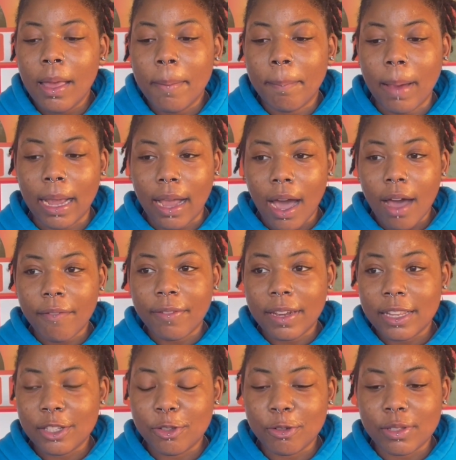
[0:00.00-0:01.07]
my
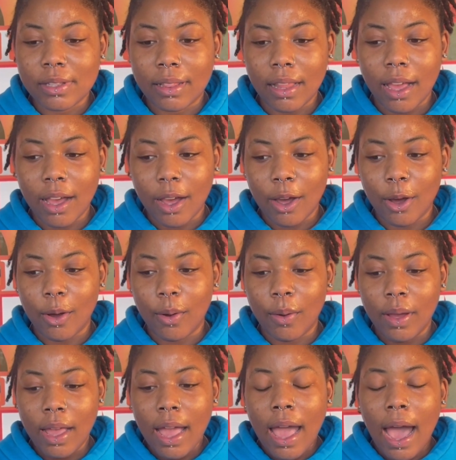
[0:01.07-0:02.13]
confidence was
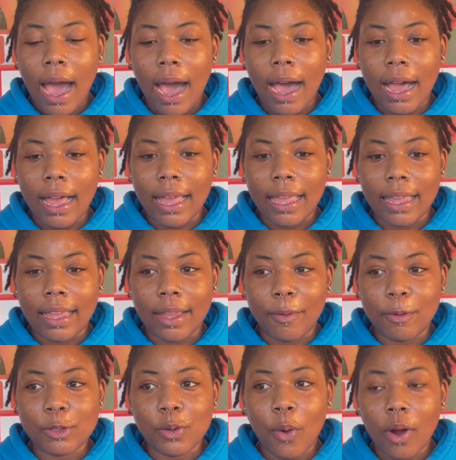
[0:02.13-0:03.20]
low. I
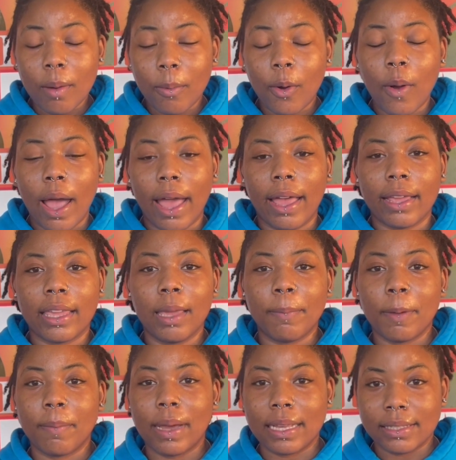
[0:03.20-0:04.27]
was horrible at
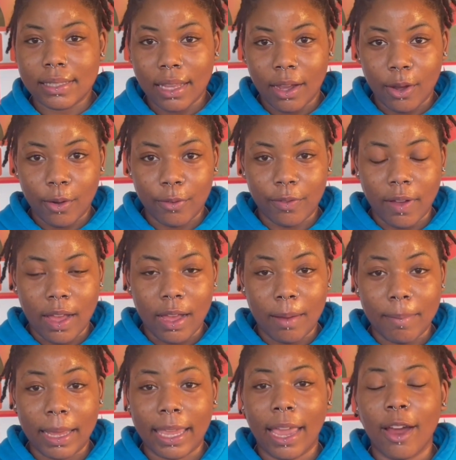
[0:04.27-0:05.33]
keeping myself
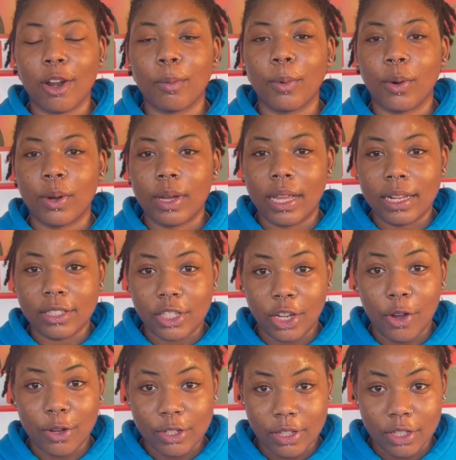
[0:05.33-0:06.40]
accountable and
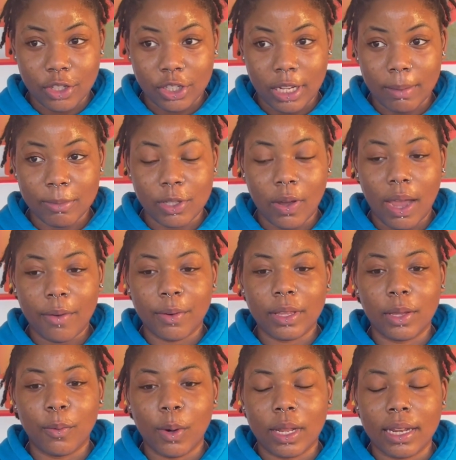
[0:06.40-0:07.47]
to going to the gym. So I
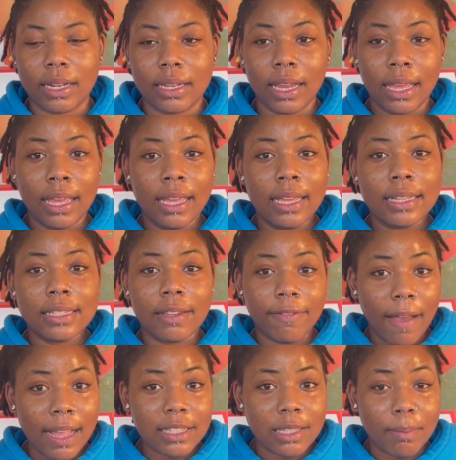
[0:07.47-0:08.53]
really wanted to
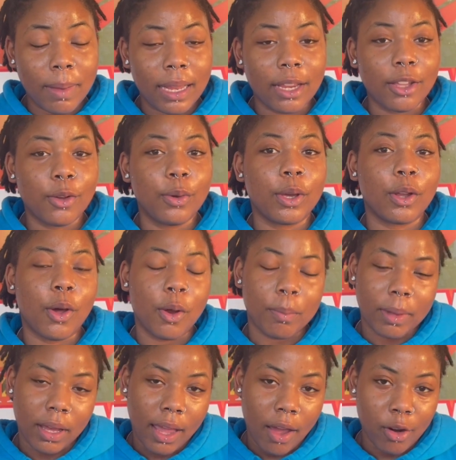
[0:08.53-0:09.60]
find somebody who could
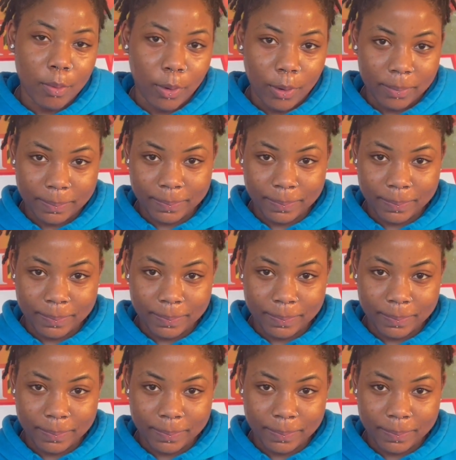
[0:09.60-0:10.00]
hold me accountable.